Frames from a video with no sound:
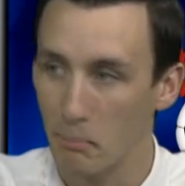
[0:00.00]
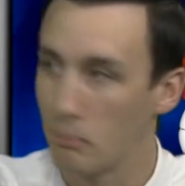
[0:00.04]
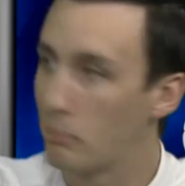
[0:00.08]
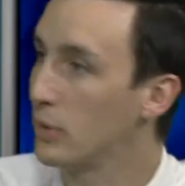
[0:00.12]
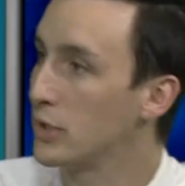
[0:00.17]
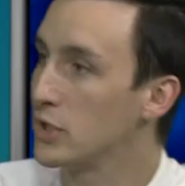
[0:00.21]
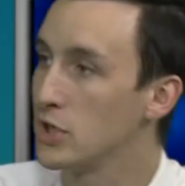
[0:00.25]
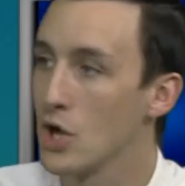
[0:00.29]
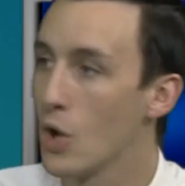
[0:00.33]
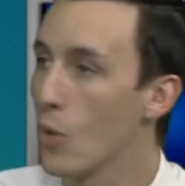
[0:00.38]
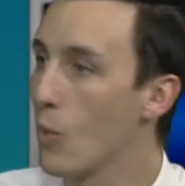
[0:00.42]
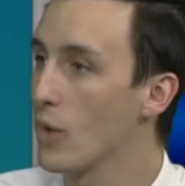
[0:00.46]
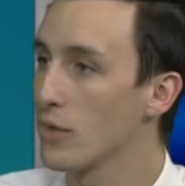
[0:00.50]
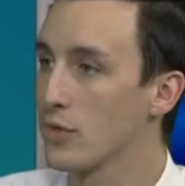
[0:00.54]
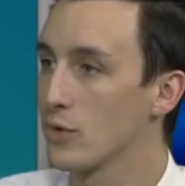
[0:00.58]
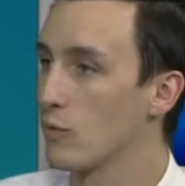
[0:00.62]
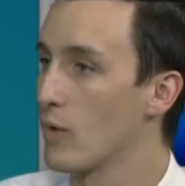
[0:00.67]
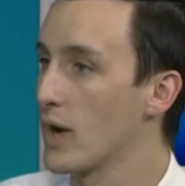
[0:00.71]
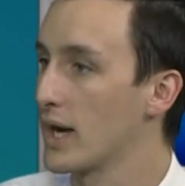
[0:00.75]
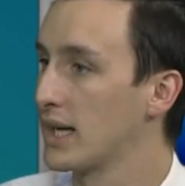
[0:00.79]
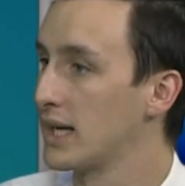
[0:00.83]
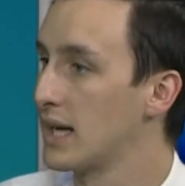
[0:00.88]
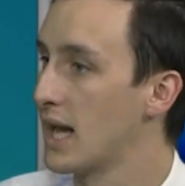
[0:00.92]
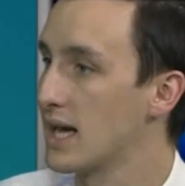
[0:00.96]
but no other
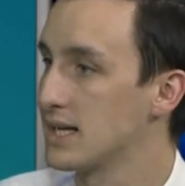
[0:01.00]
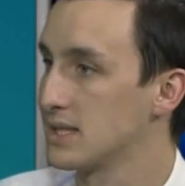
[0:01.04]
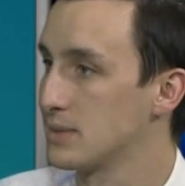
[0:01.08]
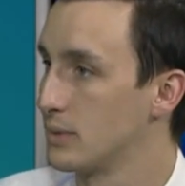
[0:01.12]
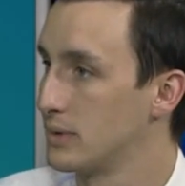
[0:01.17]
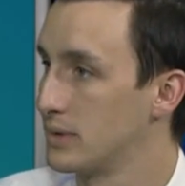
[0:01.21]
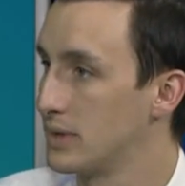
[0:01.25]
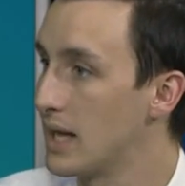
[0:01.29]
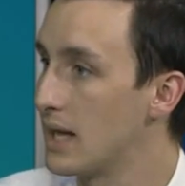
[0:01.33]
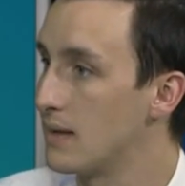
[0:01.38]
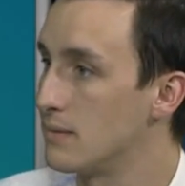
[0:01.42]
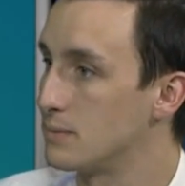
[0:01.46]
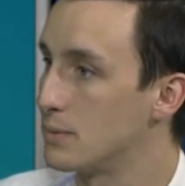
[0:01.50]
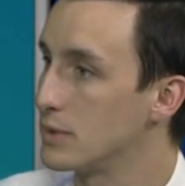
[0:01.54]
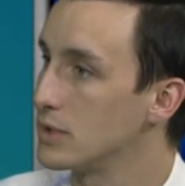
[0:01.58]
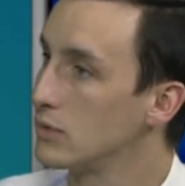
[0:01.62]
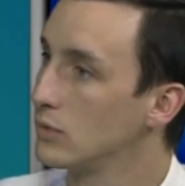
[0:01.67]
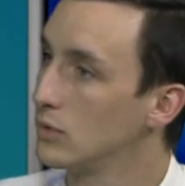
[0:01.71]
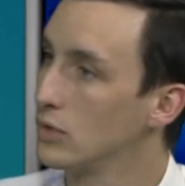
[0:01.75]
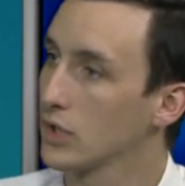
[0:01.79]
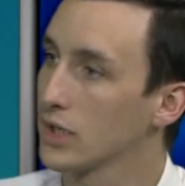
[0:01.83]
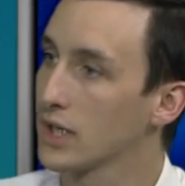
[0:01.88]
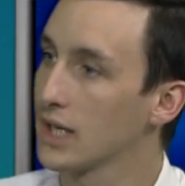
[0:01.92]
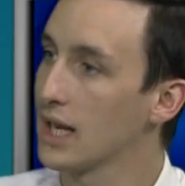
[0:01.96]
recognizable name. But you
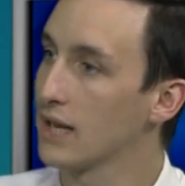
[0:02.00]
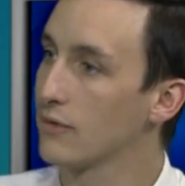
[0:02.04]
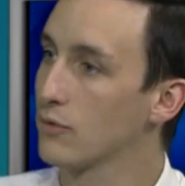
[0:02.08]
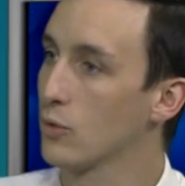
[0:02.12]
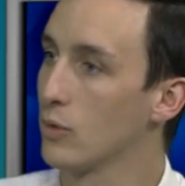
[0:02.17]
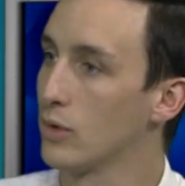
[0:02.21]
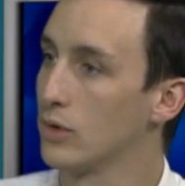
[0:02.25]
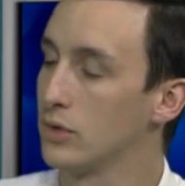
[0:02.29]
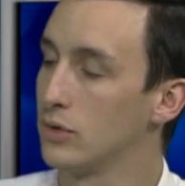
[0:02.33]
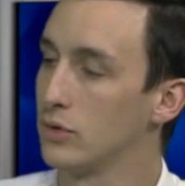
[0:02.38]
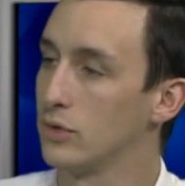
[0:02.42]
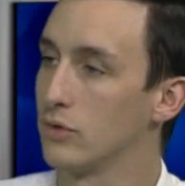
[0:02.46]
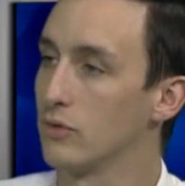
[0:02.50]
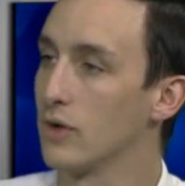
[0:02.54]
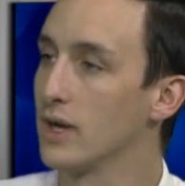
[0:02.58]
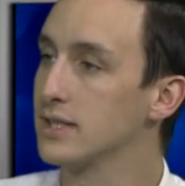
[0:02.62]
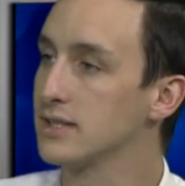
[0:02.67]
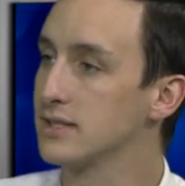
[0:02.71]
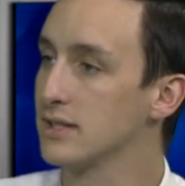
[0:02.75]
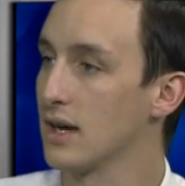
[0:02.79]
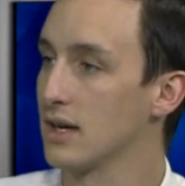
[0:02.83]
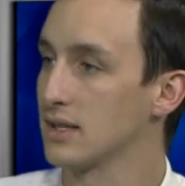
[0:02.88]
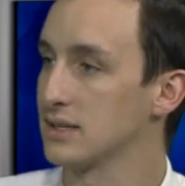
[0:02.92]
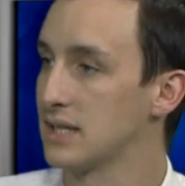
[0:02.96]
look yeah. at everyone who the Red
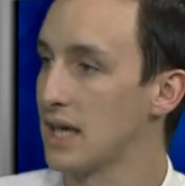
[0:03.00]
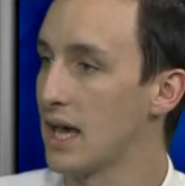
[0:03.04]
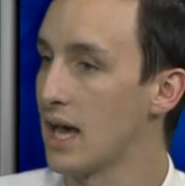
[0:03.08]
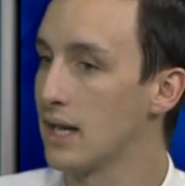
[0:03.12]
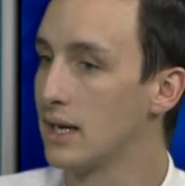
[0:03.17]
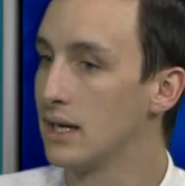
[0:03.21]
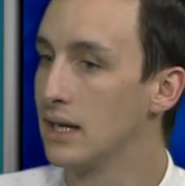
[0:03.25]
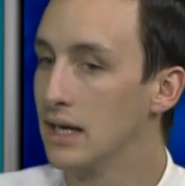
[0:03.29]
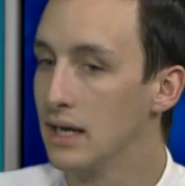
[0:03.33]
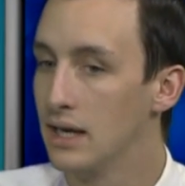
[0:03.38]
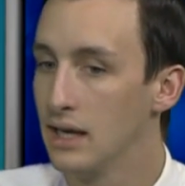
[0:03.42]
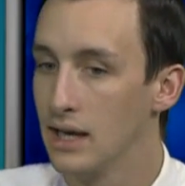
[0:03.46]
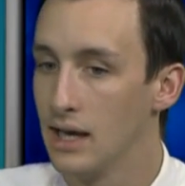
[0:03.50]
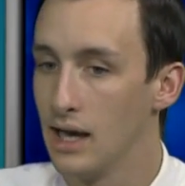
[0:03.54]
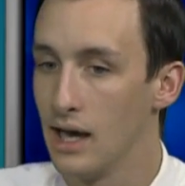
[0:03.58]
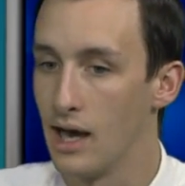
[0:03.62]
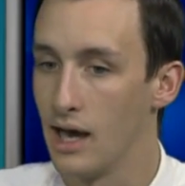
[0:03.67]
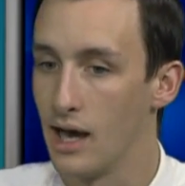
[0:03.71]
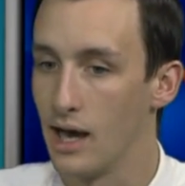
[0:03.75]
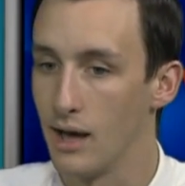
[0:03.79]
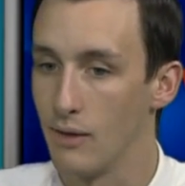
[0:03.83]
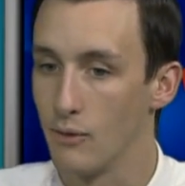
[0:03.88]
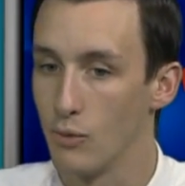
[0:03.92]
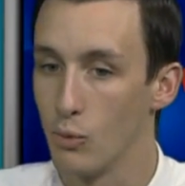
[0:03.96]
Sox had
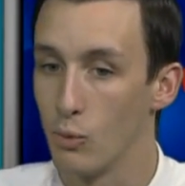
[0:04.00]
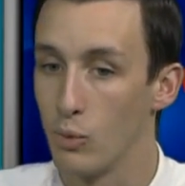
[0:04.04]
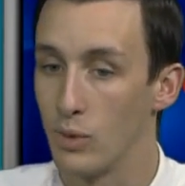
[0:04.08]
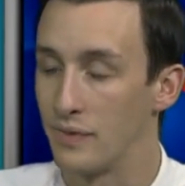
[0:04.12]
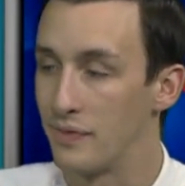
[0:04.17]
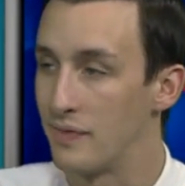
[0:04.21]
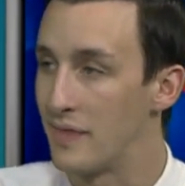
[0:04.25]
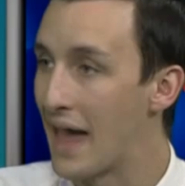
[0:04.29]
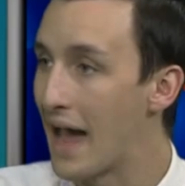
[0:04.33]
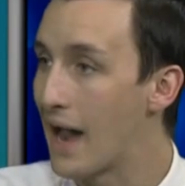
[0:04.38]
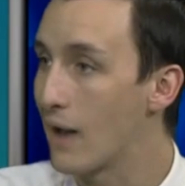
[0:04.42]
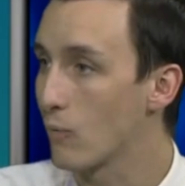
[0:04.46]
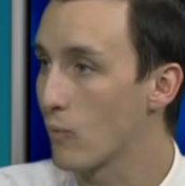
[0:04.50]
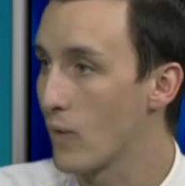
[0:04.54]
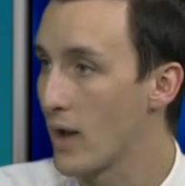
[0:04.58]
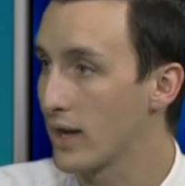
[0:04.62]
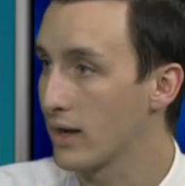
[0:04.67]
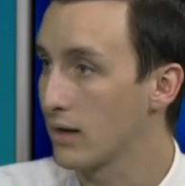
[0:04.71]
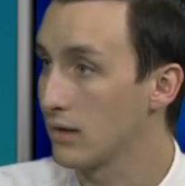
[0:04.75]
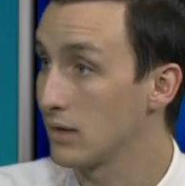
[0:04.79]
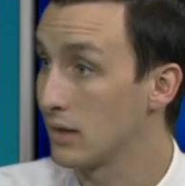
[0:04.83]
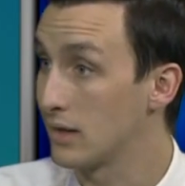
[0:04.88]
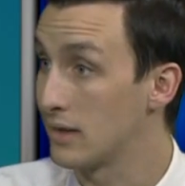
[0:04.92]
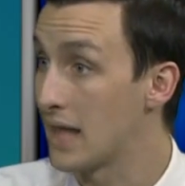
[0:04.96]
uh, with that
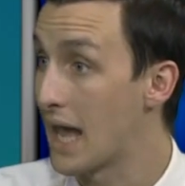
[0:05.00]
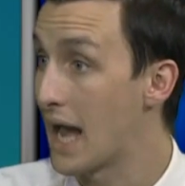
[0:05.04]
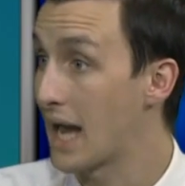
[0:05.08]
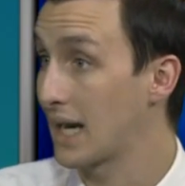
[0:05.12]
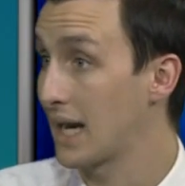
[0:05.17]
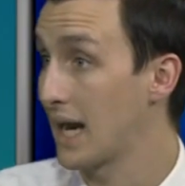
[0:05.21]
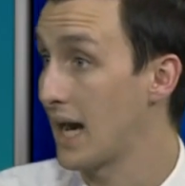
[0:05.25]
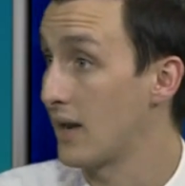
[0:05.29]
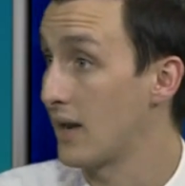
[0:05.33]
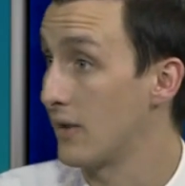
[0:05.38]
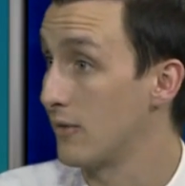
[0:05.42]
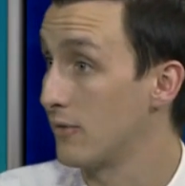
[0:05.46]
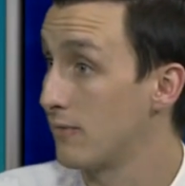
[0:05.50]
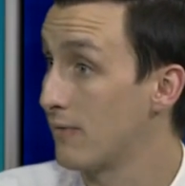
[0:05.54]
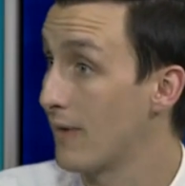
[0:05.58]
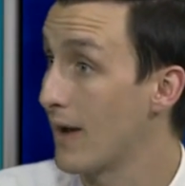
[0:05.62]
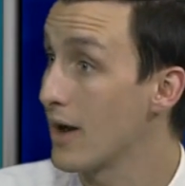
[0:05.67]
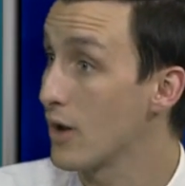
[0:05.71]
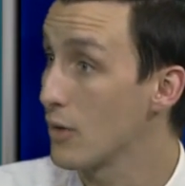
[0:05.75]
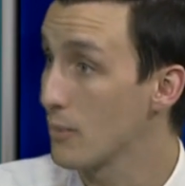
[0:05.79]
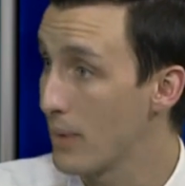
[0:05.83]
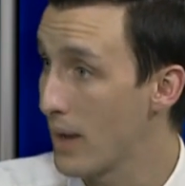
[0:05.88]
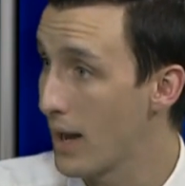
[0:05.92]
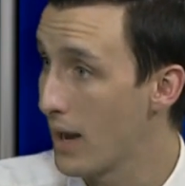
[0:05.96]
record and that kind of
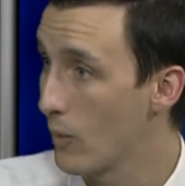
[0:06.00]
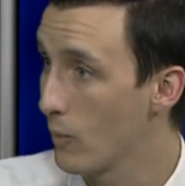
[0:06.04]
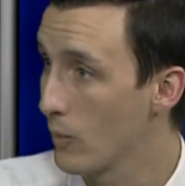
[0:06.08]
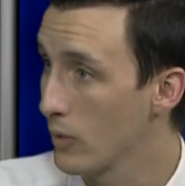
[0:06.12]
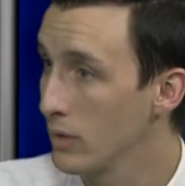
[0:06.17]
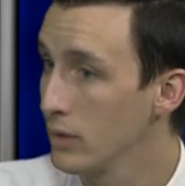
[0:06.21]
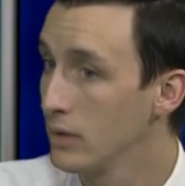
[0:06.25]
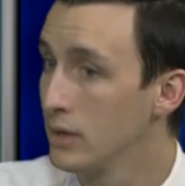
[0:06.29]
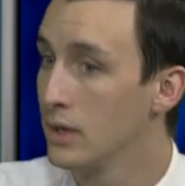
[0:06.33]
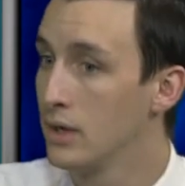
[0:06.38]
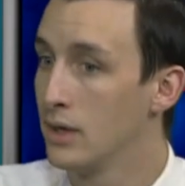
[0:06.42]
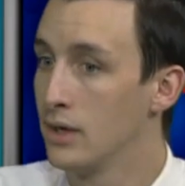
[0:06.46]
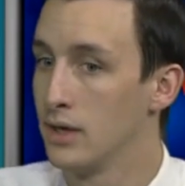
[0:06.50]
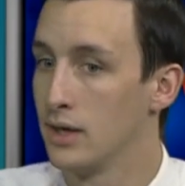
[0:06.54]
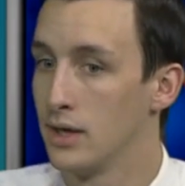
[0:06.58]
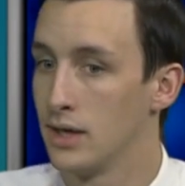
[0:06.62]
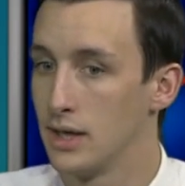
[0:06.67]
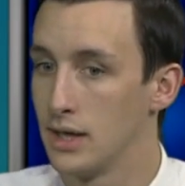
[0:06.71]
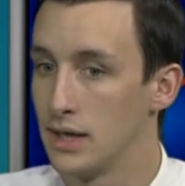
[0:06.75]
firepower. Sure.